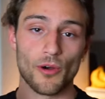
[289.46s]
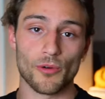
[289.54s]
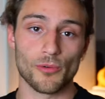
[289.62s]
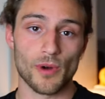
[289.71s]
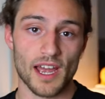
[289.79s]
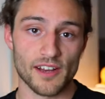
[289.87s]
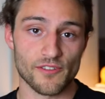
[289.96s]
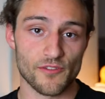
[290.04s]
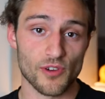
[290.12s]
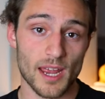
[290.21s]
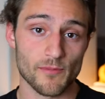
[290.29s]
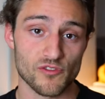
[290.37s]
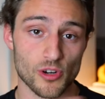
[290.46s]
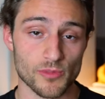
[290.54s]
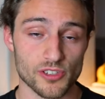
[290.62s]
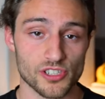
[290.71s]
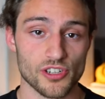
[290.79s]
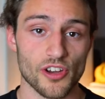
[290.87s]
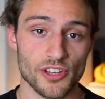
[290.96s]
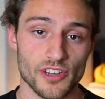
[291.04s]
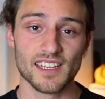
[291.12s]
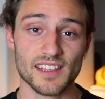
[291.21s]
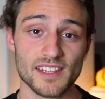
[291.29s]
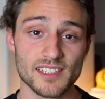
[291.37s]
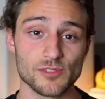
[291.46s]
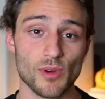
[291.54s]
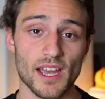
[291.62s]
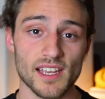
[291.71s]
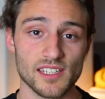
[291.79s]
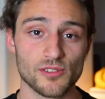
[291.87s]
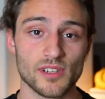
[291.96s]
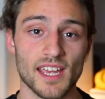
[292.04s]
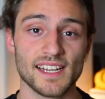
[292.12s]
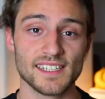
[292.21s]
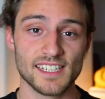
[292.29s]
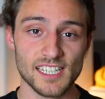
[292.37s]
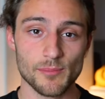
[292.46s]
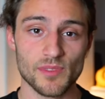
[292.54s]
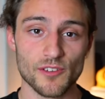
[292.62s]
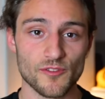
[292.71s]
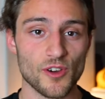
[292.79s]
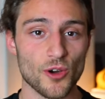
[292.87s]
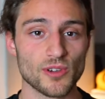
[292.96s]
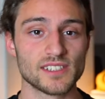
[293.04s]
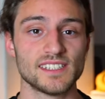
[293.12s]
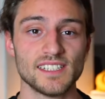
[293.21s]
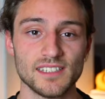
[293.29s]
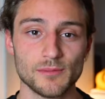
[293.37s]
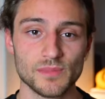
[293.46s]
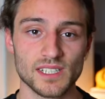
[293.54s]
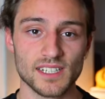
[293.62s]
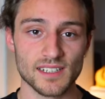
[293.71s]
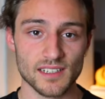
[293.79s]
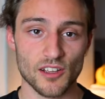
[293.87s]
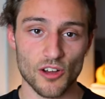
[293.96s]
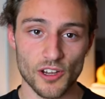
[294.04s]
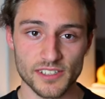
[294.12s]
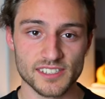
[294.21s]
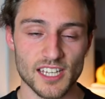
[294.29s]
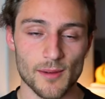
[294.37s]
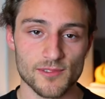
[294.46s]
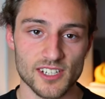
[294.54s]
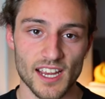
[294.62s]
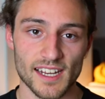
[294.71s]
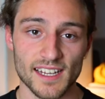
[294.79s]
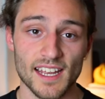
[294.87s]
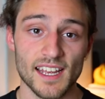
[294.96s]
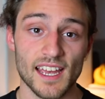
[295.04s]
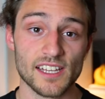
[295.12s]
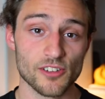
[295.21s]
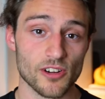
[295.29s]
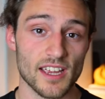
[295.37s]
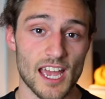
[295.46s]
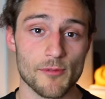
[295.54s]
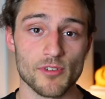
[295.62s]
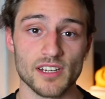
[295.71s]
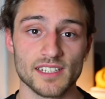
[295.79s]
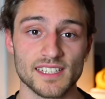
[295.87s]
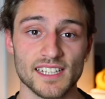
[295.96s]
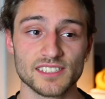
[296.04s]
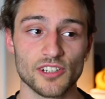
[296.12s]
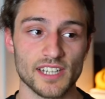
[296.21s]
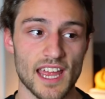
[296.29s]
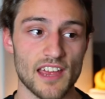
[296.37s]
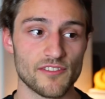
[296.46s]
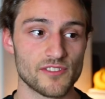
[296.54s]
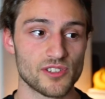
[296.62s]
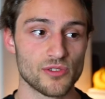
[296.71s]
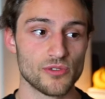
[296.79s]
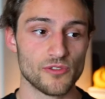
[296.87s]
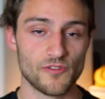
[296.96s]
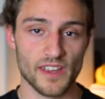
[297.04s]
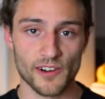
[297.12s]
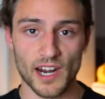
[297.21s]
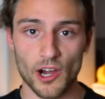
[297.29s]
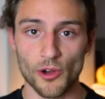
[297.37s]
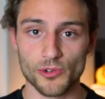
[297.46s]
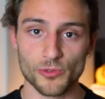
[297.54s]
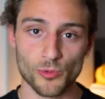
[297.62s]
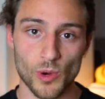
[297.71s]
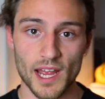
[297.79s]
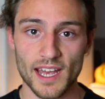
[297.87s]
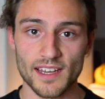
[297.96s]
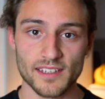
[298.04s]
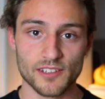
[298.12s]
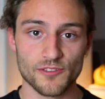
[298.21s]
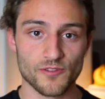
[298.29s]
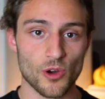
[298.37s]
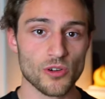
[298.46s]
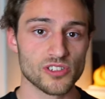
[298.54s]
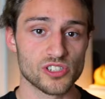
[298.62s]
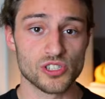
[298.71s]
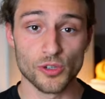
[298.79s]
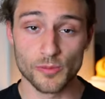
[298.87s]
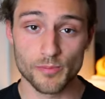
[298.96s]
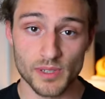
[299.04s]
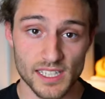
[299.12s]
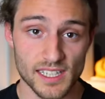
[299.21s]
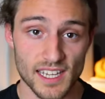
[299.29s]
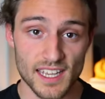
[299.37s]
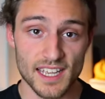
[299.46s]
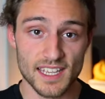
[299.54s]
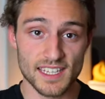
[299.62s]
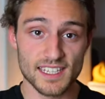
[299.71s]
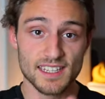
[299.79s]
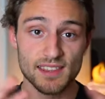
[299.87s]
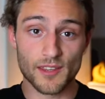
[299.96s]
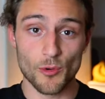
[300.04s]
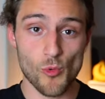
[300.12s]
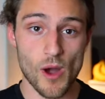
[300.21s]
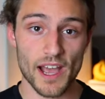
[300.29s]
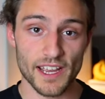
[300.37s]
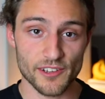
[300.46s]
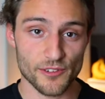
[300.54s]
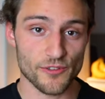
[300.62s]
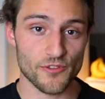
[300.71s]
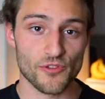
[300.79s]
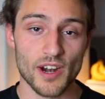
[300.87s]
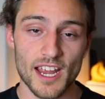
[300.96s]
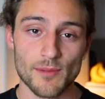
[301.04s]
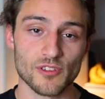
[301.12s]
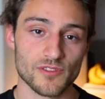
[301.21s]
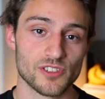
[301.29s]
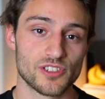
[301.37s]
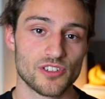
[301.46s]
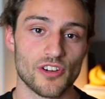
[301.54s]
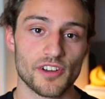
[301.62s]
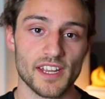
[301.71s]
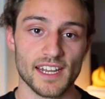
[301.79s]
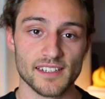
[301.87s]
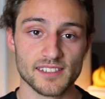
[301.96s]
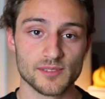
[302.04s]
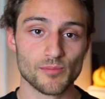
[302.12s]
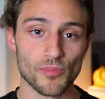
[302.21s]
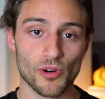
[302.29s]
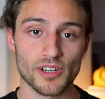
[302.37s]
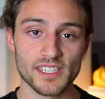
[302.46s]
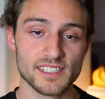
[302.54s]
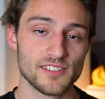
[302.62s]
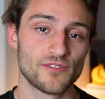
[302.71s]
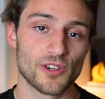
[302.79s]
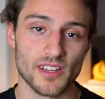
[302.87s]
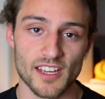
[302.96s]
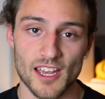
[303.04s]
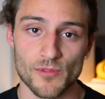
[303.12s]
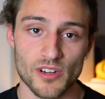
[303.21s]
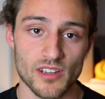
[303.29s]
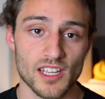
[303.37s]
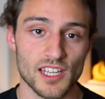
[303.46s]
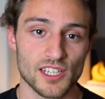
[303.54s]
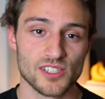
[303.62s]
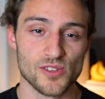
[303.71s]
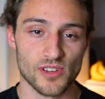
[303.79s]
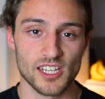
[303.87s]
or right frame from the shot. In this way, you can keep the focus in the middle on the subject, and your camera does not have to figure out where the focus should be in the wide frame of the shot, and it's more easy for the camera to